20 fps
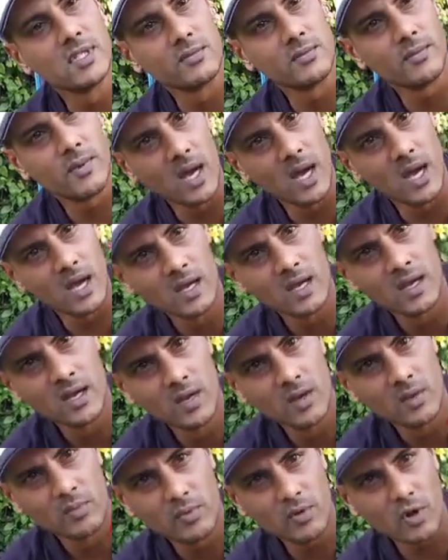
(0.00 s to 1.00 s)
is my
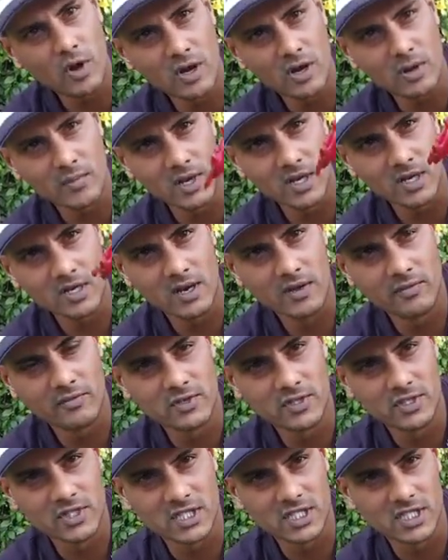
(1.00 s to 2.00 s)
prawn and my
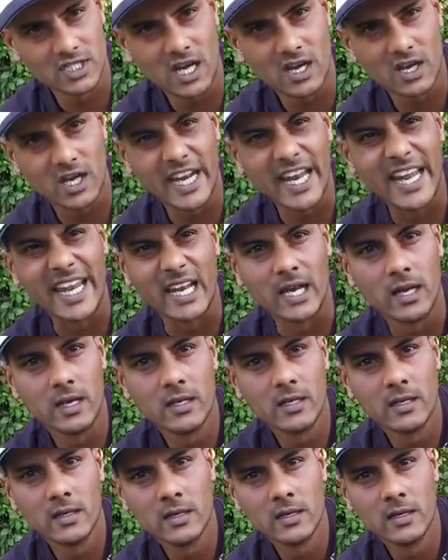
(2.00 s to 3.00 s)
crayfish is now red.
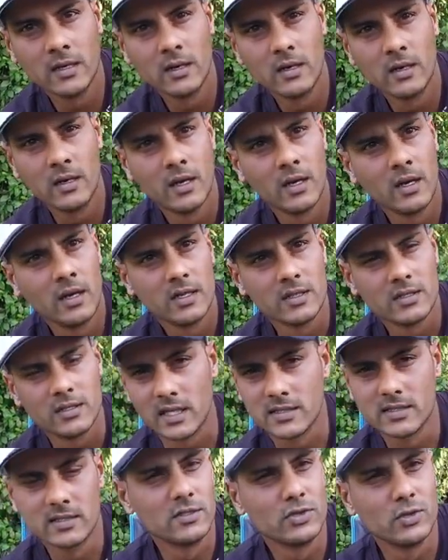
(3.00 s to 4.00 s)

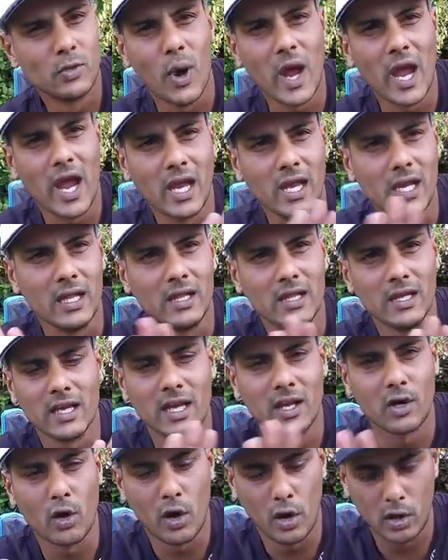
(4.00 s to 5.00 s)
Doesn't do
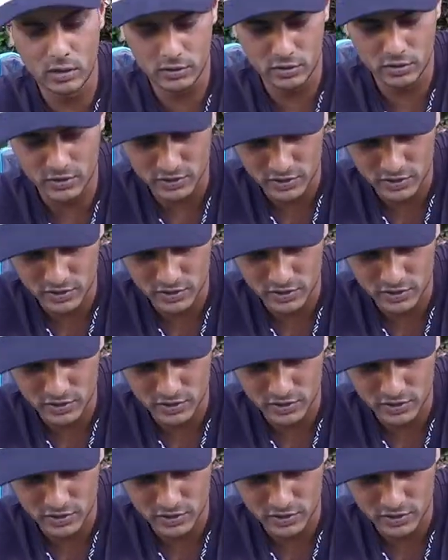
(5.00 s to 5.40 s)
anything at all to